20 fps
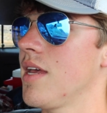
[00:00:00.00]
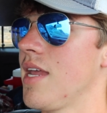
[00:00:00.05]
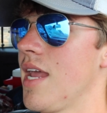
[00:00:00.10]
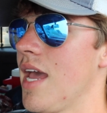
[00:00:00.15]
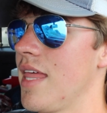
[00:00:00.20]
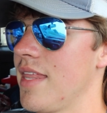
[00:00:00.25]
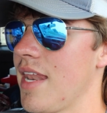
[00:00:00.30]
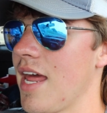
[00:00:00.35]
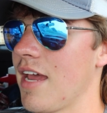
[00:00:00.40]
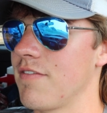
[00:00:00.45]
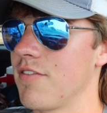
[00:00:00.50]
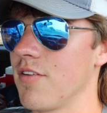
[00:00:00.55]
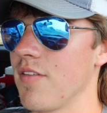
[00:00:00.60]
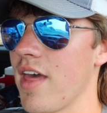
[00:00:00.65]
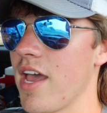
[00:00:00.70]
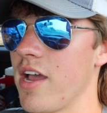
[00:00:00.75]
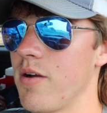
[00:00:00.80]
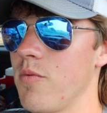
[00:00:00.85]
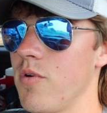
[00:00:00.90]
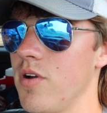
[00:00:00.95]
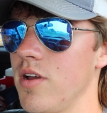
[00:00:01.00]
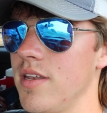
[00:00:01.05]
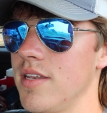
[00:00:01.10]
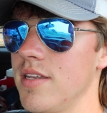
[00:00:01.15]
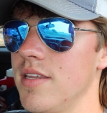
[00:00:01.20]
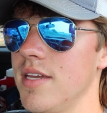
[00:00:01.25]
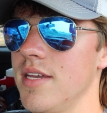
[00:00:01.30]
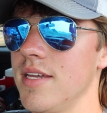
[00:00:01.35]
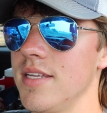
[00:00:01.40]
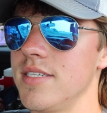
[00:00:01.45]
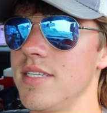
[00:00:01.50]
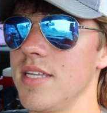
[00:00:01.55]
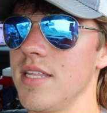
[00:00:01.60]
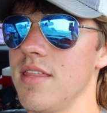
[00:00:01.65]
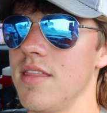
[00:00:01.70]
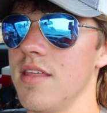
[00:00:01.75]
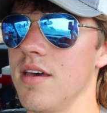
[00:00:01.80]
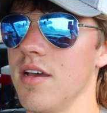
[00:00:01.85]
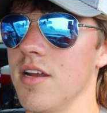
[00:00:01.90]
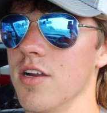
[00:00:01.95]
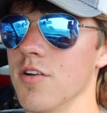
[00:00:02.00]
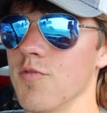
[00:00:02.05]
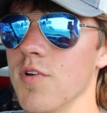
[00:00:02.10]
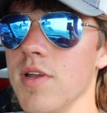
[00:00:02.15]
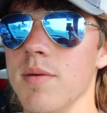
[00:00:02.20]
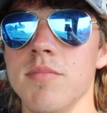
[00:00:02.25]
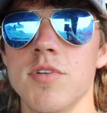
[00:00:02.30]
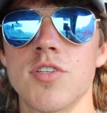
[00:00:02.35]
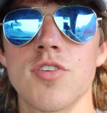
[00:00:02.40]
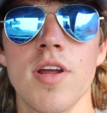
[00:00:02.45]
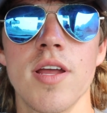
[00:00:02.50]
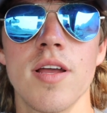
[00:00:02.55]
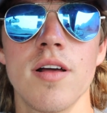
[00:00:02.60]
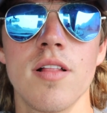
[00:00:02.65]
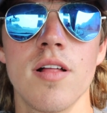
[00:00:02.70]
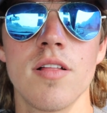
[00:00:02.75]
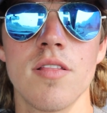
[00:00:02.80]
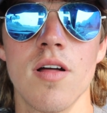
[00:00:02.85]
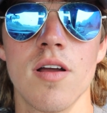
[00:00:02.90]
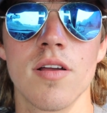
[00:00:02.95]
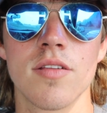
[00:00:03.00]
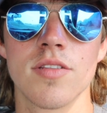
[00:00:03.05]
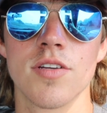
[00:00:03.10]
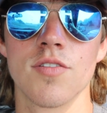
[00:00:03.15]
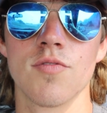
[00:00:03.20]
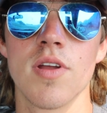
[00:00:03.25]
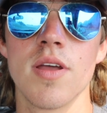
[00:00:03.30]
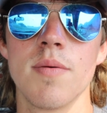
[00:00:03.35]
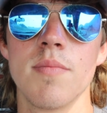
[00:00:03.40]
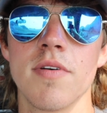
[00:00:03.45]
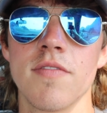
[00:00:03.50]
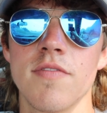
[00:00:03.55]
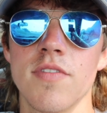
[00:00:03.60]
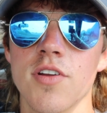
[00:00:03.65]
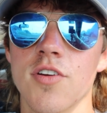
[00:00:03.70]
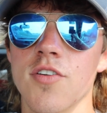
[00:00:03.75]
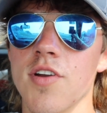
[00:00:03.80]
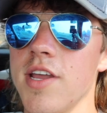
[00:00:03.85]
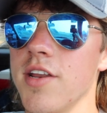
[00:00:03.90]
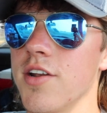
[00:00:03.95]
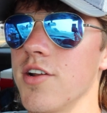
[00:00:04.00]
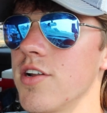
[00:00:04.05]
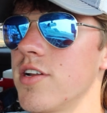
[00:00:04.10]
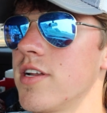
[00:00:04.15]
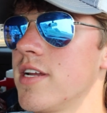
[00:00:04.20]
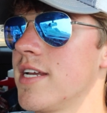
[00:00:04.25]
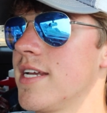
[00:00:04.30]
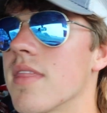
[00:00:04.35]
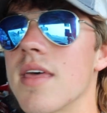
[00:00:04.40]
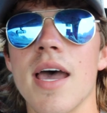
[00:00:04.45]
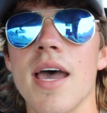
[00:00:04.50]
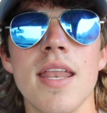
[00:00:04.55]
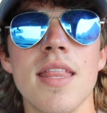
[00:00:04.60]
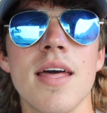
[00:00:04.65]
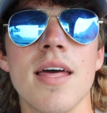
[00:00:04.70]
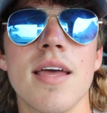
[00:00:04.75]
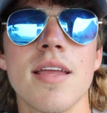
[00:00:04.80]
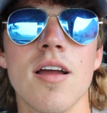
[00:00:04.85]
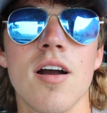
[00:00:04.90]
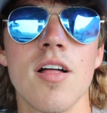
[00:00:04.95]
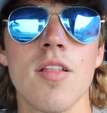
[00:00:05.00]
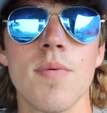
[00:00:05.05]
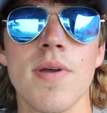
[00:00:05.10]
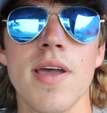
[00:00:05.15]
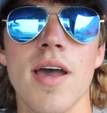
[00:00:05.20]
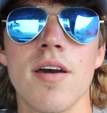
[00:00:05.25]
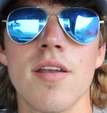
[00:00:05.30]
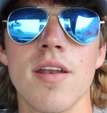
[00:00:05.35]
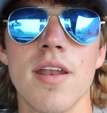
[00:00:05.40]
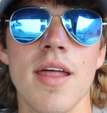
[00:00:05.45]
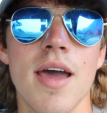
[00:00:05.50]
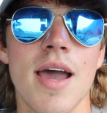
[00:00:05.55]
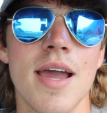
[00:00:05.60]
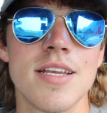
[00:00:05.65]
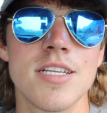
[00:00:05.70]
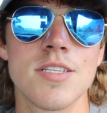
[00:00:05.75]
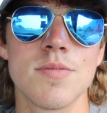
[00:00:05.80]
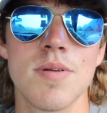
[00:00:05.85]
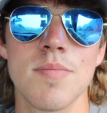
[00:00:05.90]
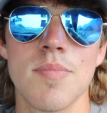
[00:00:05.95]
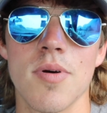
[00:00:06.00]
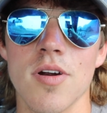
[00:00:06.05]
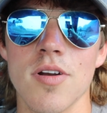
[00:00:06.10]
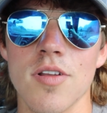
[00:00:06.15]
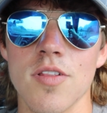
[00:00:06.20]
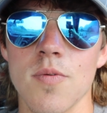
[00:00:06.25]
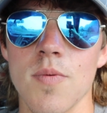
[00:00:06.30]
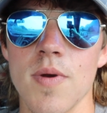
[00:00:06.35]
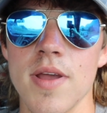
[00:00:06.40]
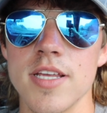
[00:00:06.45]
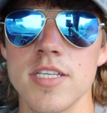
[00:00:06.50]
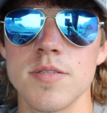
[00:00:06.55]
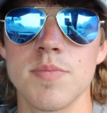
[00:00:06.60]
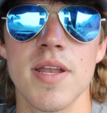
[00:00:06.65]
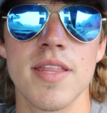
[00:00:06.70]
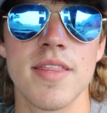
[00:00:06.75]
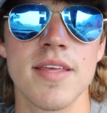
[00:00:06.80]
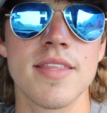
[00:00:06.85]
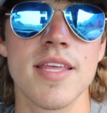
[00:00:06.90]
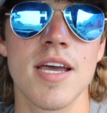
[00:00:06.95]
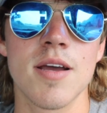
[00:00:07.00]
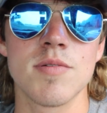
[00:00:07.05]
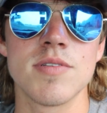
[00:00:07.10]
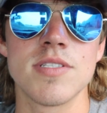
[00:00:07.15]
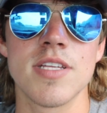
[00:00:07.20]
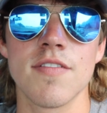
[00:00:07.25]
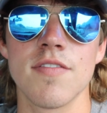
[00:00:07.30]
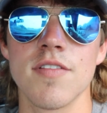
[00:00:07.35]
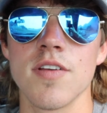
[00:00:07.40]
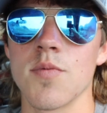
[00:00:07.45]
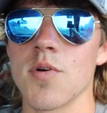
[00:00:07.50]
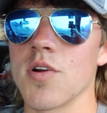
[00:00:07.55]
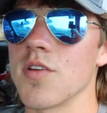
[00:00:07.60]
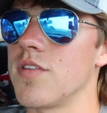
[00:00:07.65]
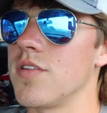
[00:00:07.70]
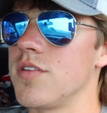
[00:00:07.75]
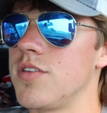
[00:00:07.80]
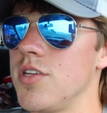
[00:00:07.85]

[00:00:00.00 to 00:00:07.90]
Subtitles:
And then after that one, did the rim trail along the rim of the crater. I didn't hike all the way out on it, I just went part of the ways, but I think that was definitely worth it